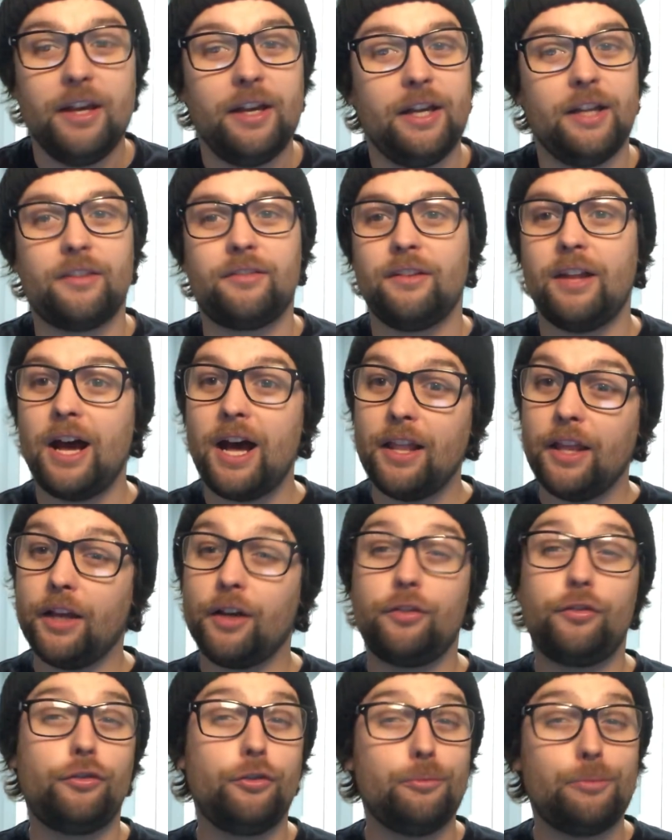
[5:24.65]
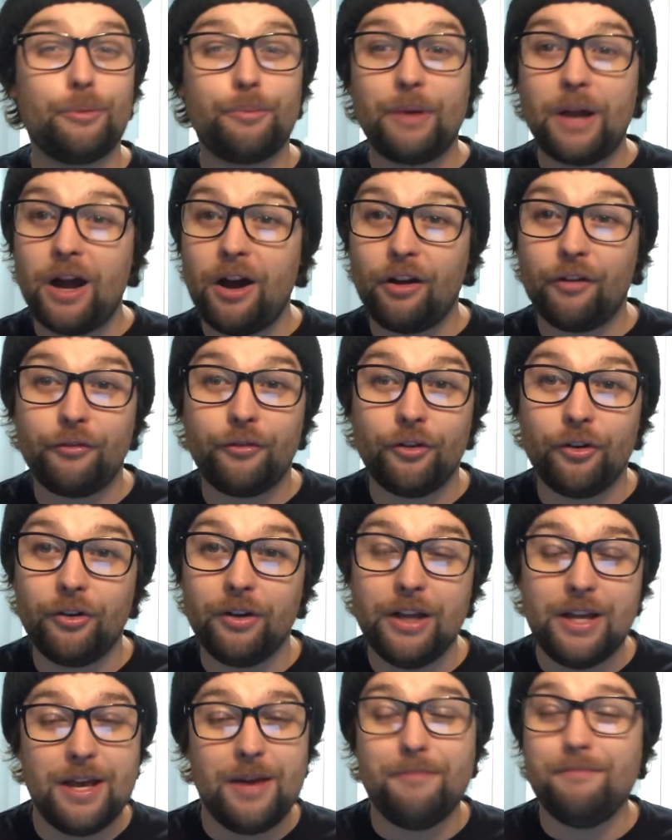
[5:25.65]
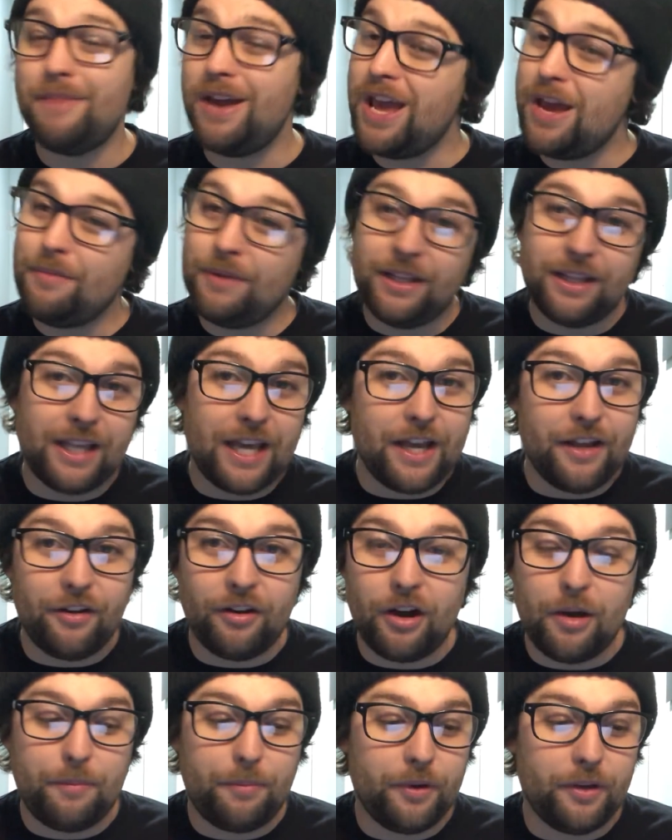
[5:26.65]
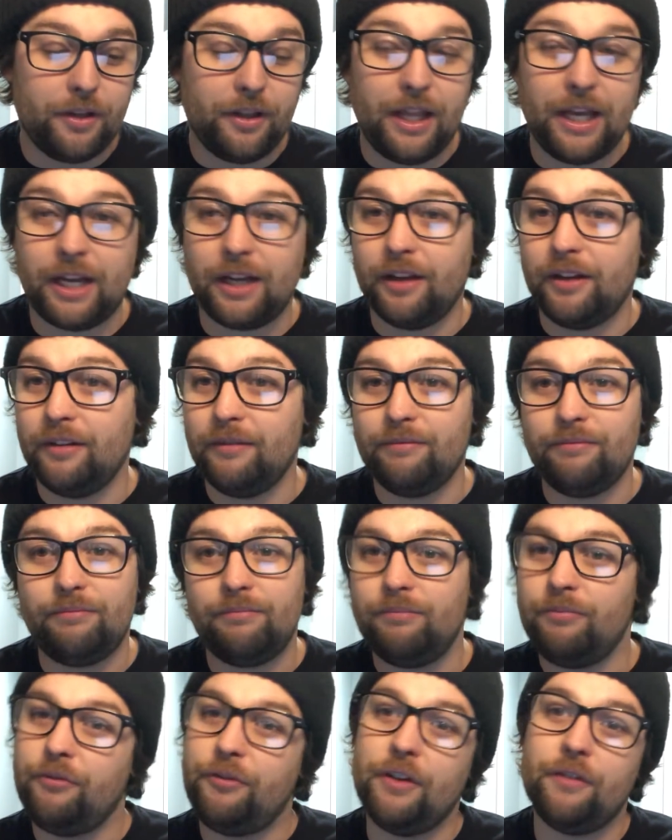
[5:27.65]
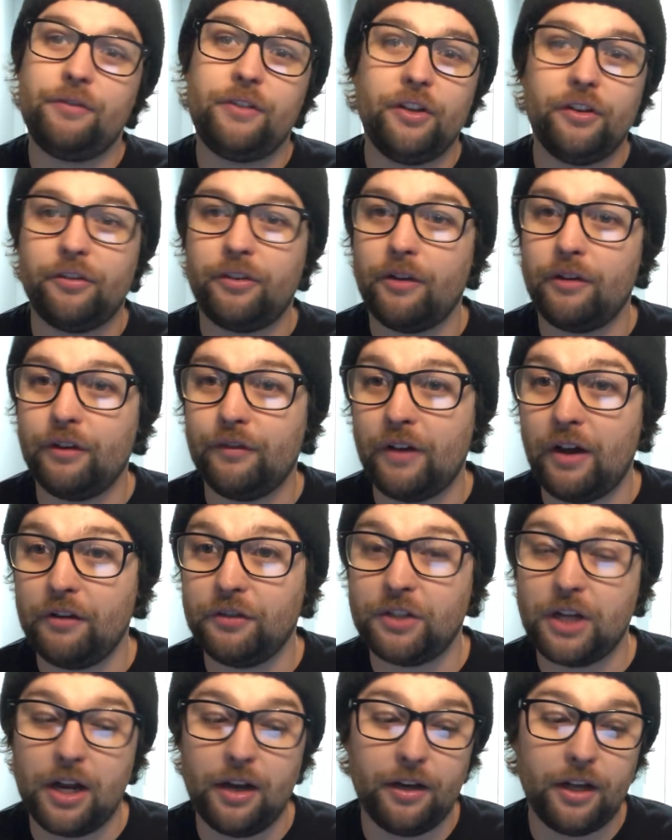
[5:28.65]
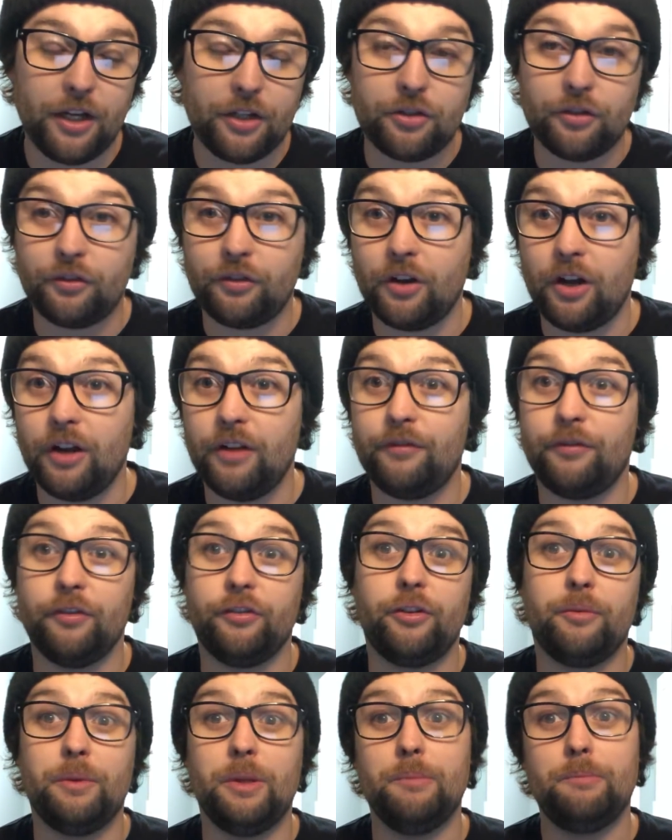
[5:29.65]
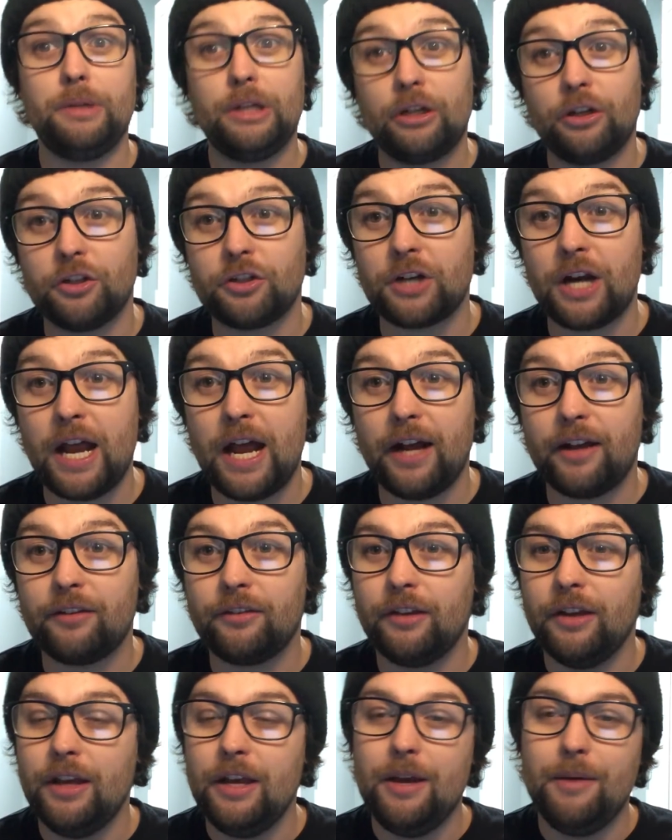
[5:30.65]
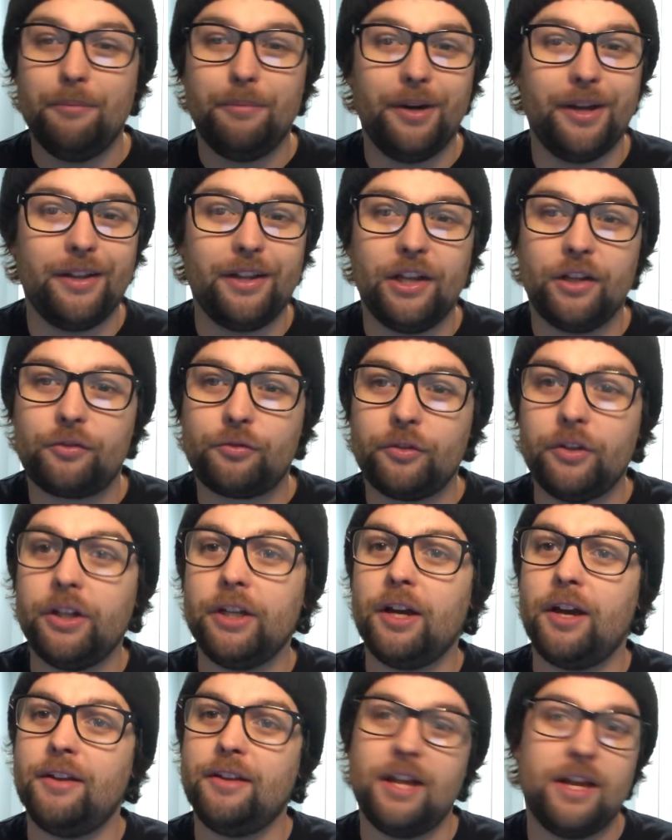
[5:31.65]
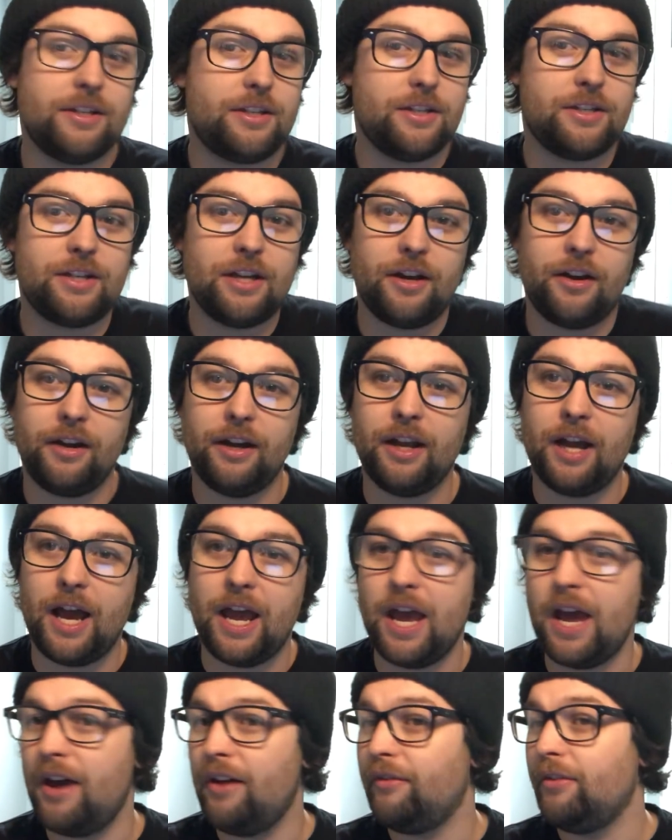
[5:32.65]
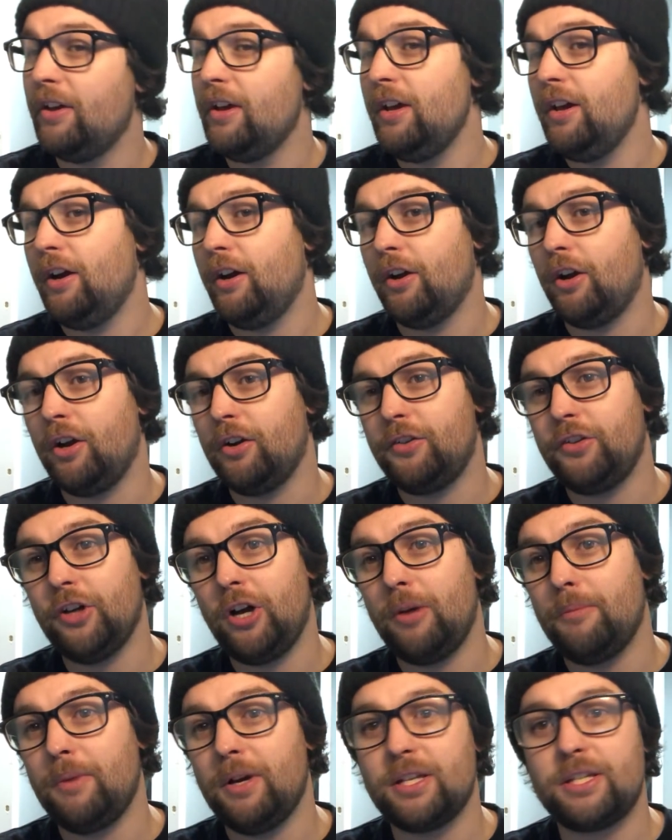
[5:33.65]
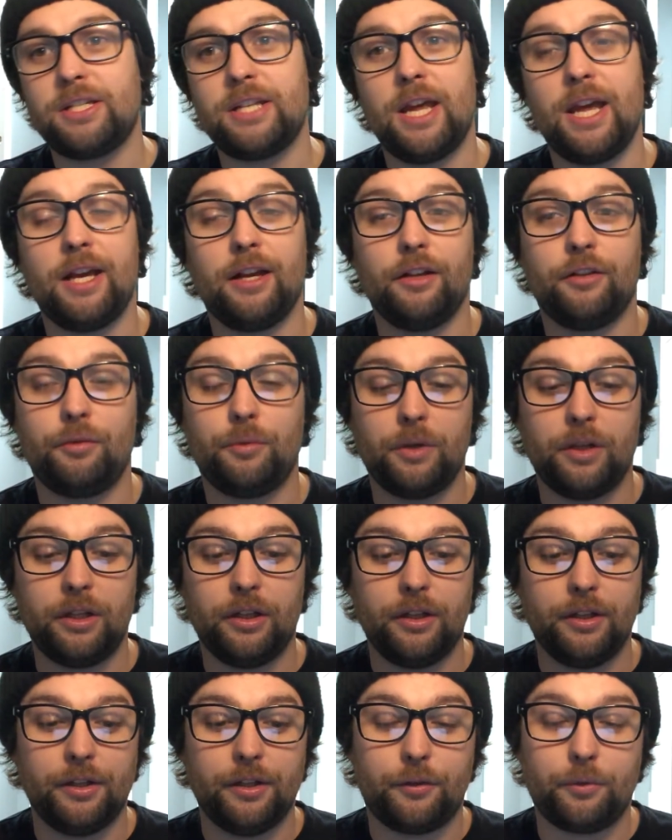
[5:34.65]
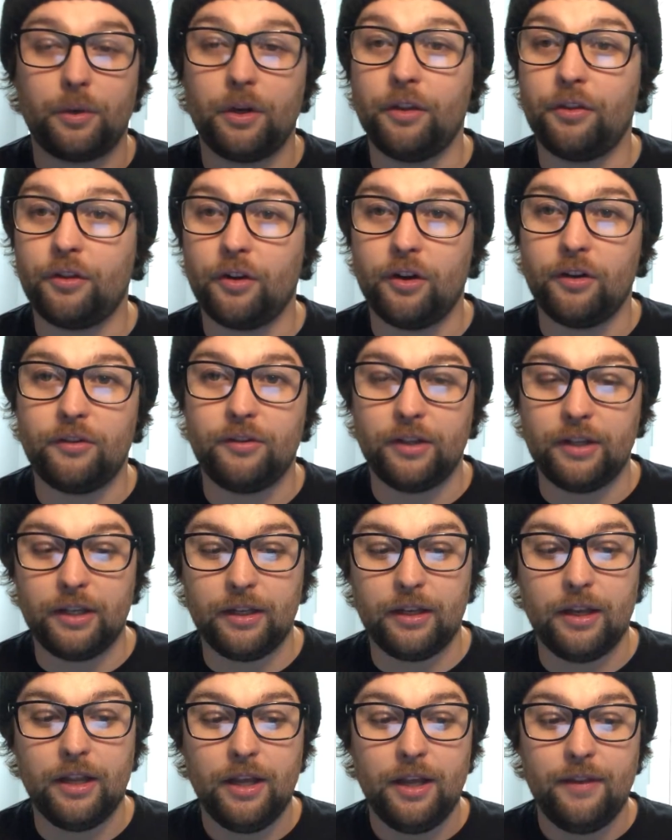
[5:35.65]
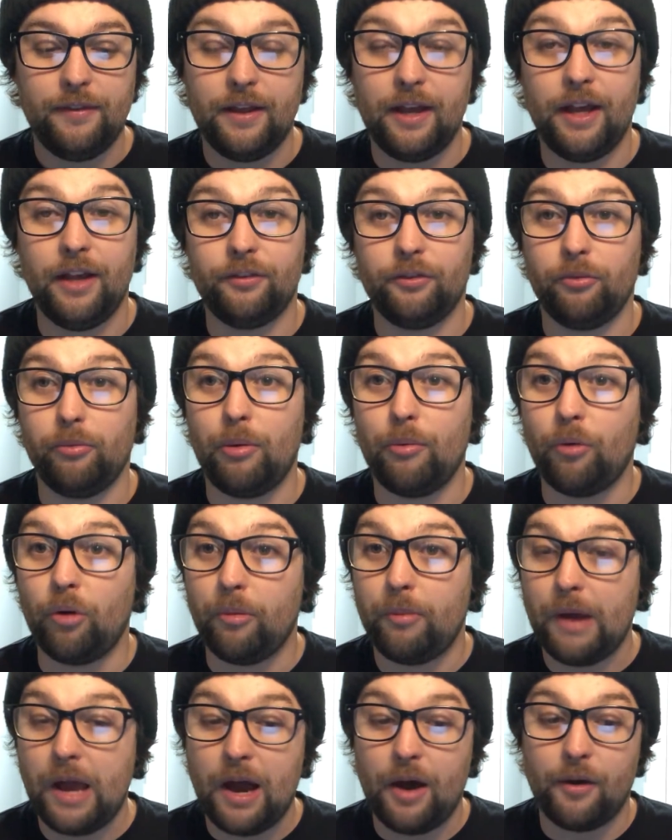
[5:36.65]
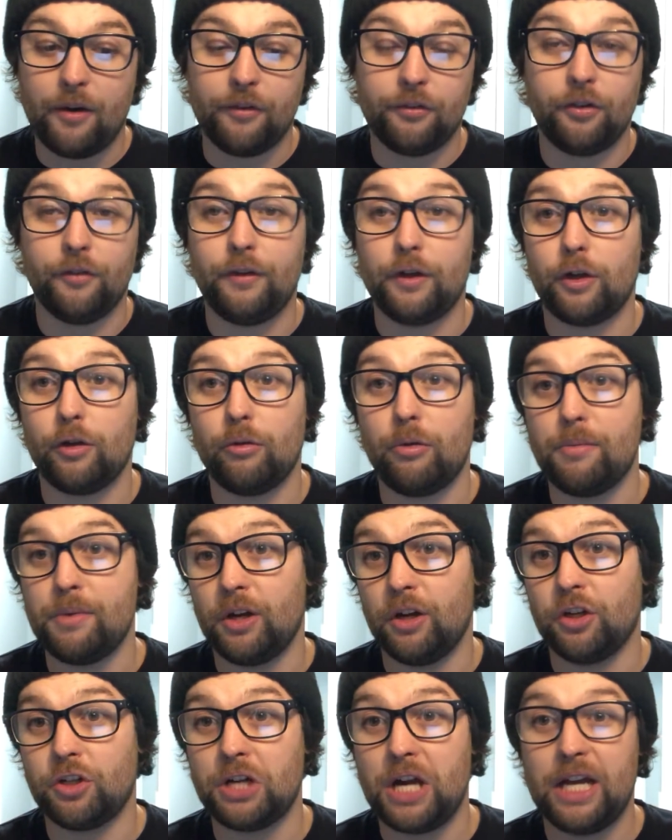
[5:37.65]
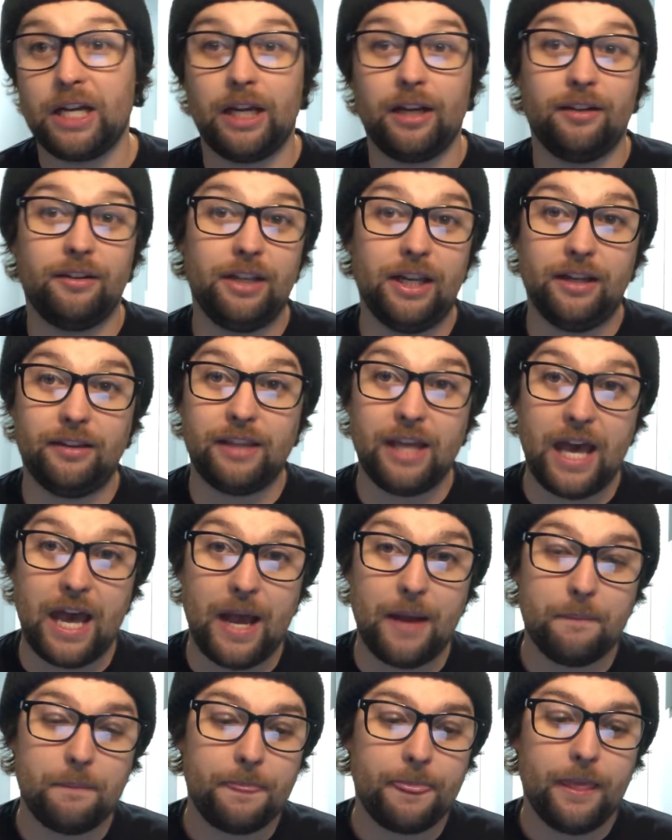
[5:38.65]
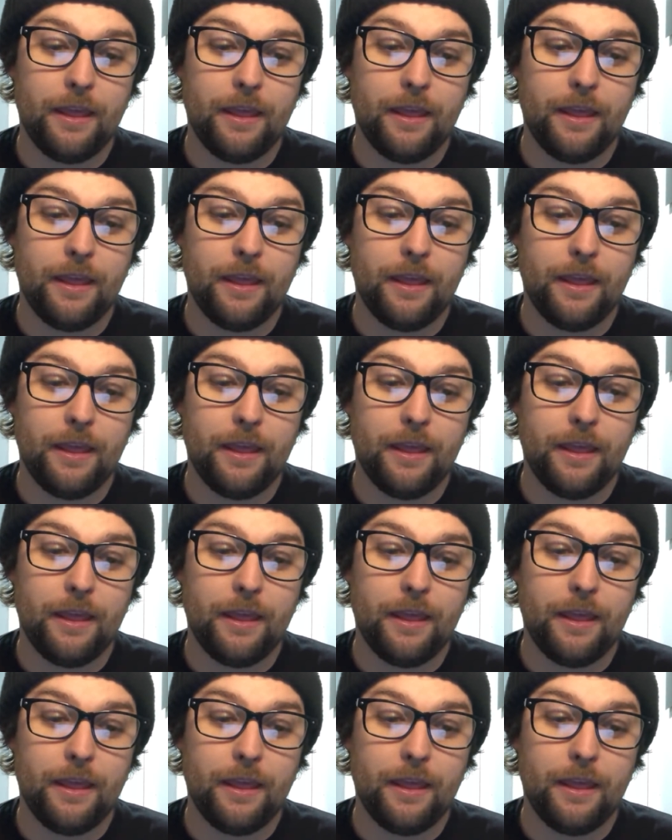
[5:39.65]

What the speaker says: It's not like super powerful. Maybe later I'll put like a 50 or 75 shot of nitrous on it for some of the bigger tracks, but it's really unnecessary. I have an RTR Mustang, a 2013 that has a little bit more power, so if I go to a bigger track I can take that.